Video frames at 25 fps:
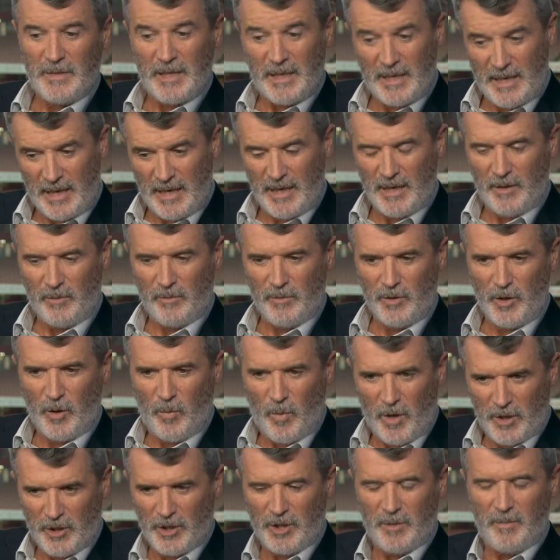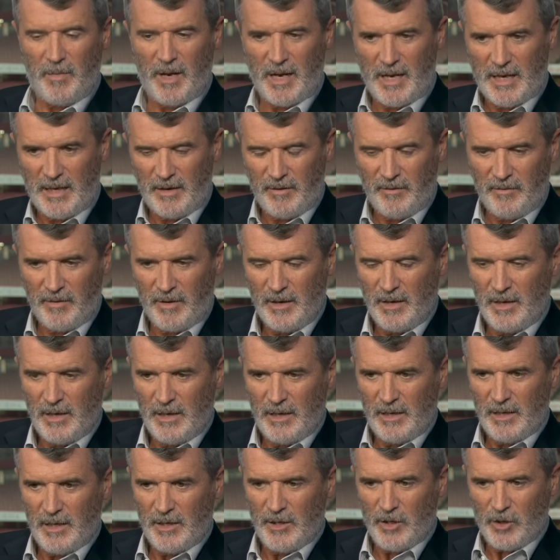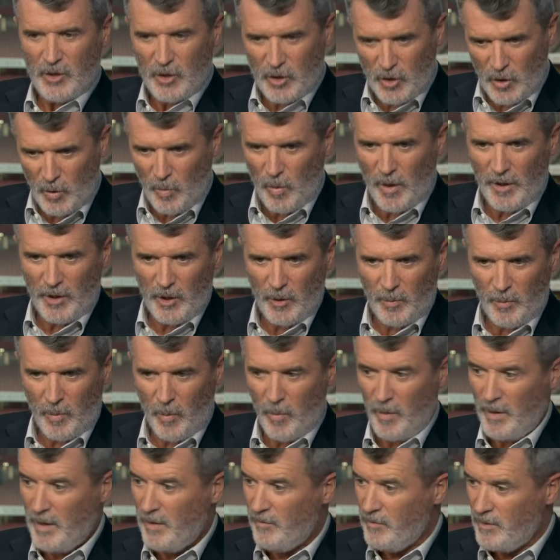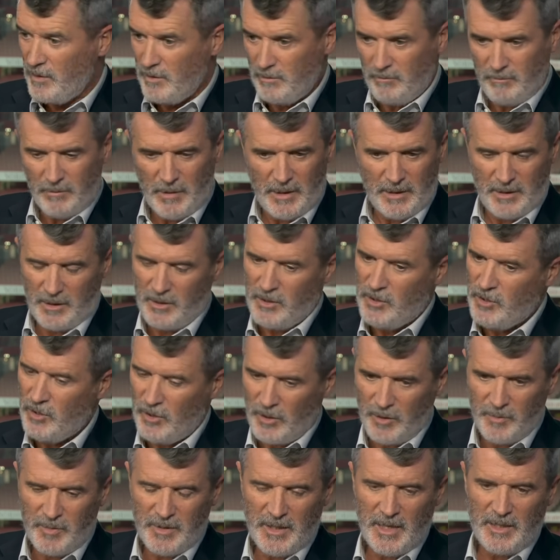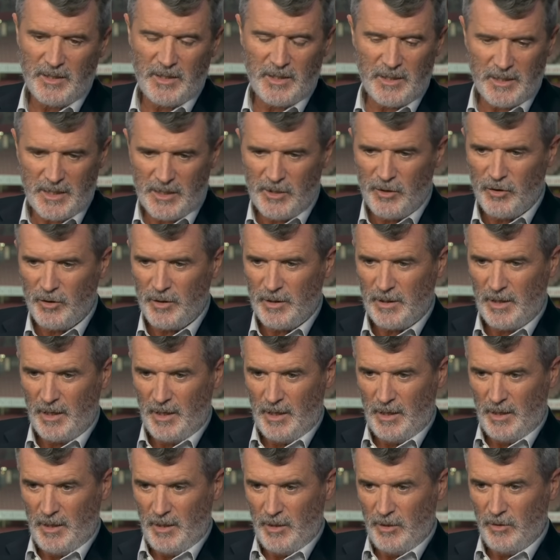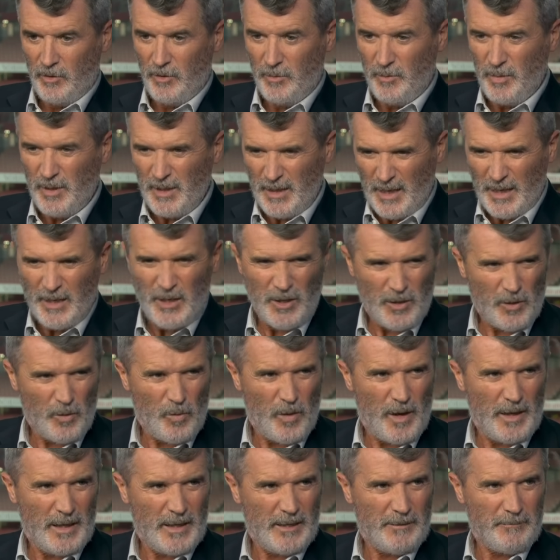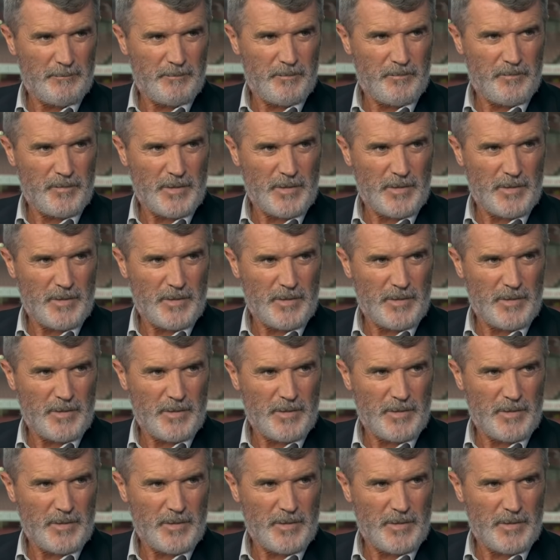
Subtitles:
Today, when you're watching them live and they're 2-1 up and whatever the circumstances, injuries, you go, but can you go on and